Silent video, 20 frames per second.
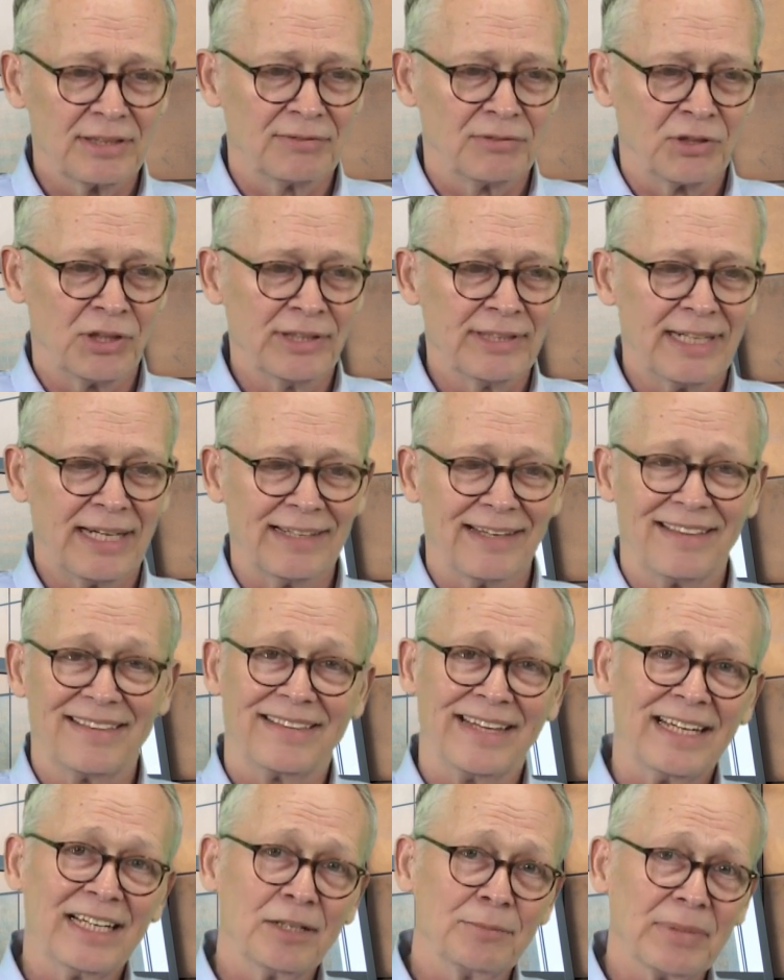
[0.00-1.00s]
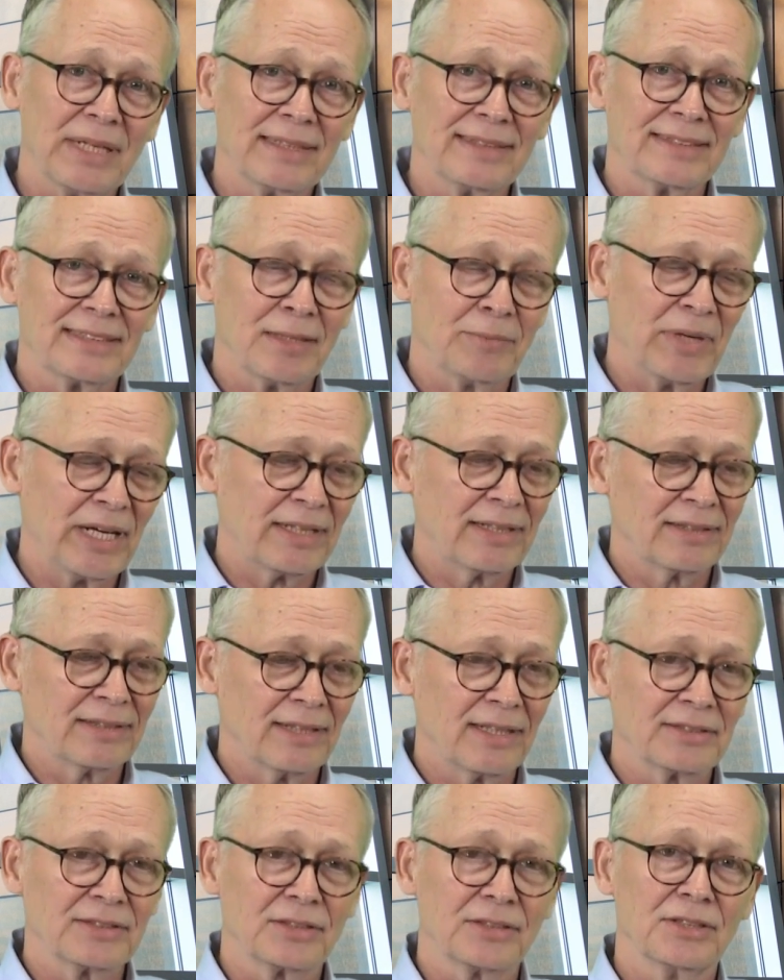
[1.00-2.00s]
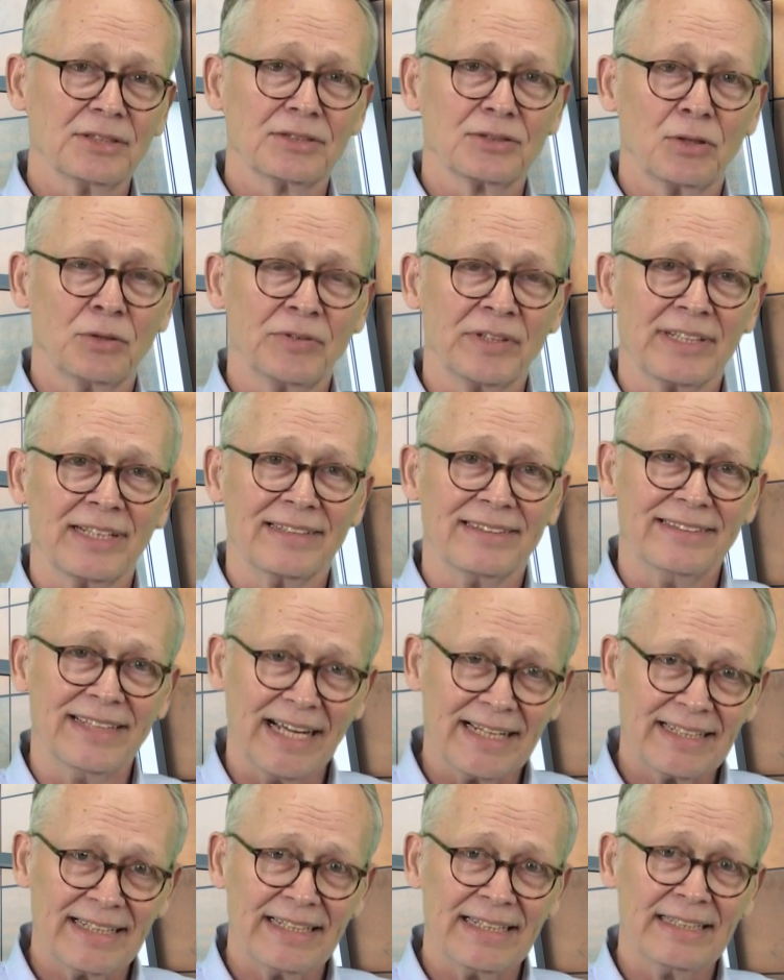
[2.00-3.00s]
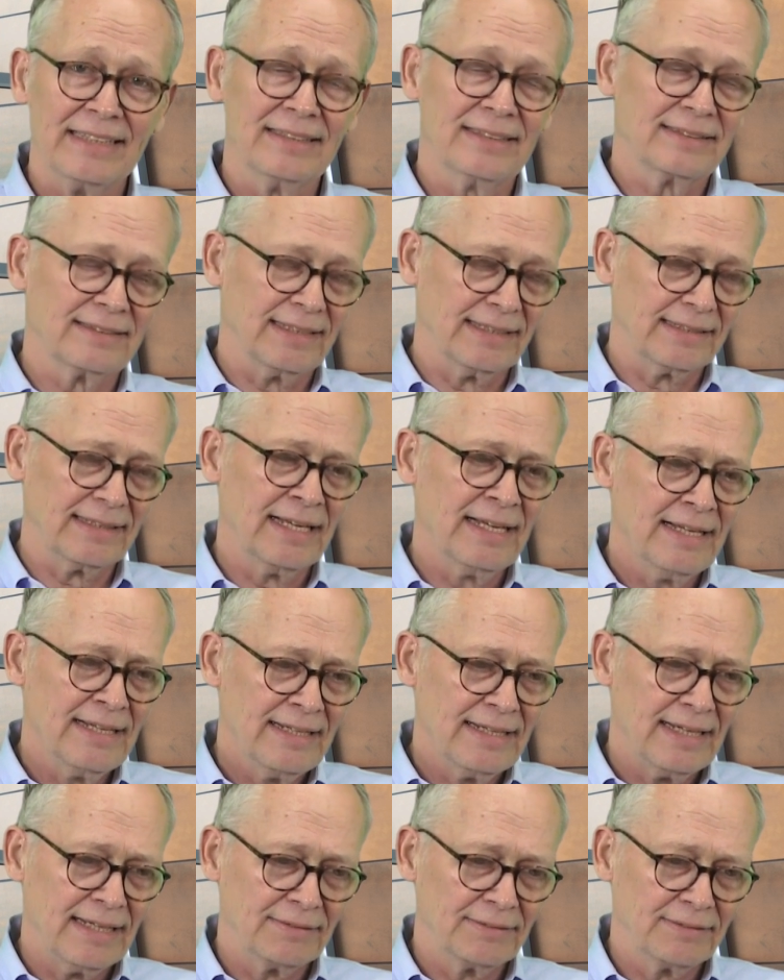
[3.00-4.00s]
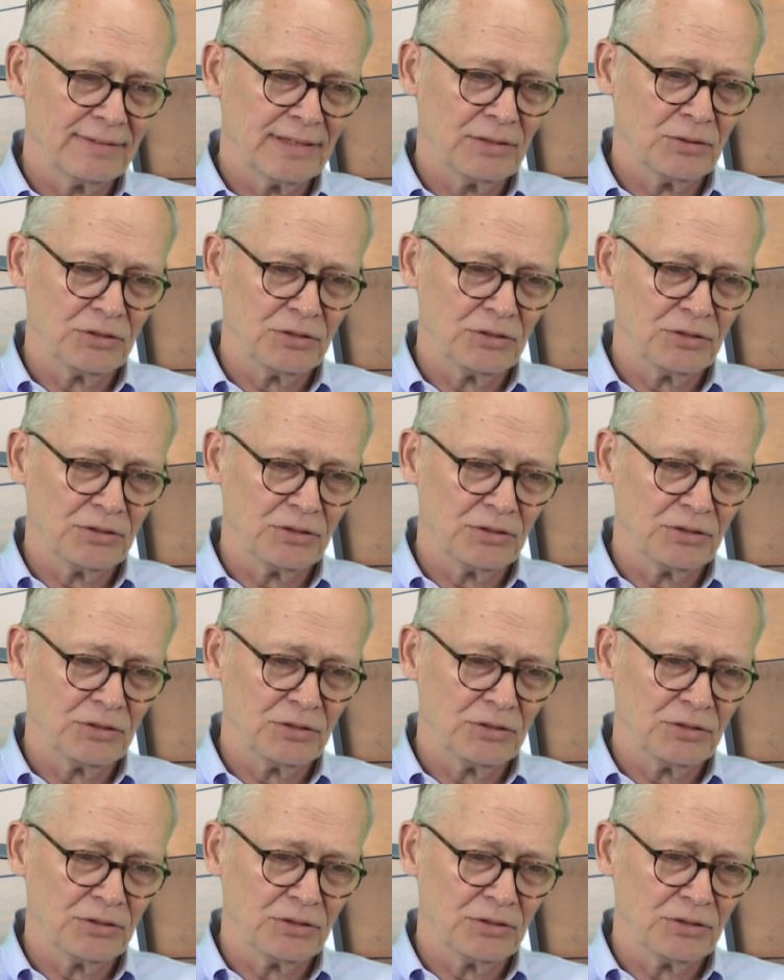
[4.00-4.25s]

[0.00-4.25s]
have learned how to think about semiconductors over the decades that have,